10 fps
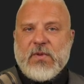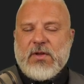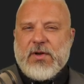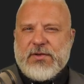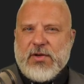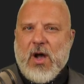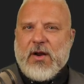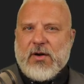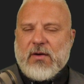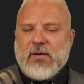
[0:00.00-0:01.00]
your
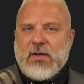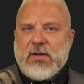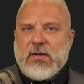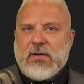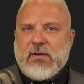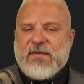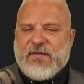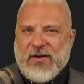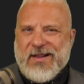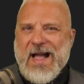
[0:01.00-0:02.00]
daughter
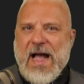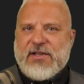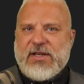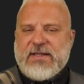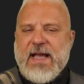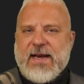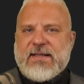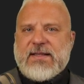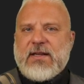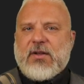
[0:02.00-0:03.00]
forgot she's got a
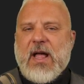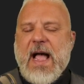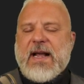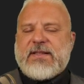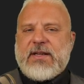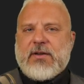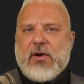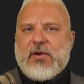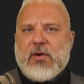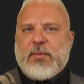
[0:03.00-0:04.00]
single
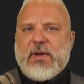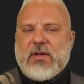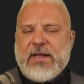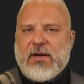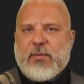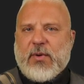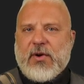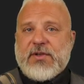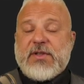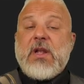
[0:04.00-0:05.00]
oxycodone pill in her
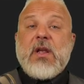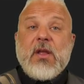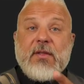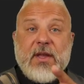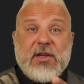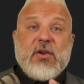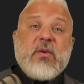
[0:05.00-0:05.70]
purse that you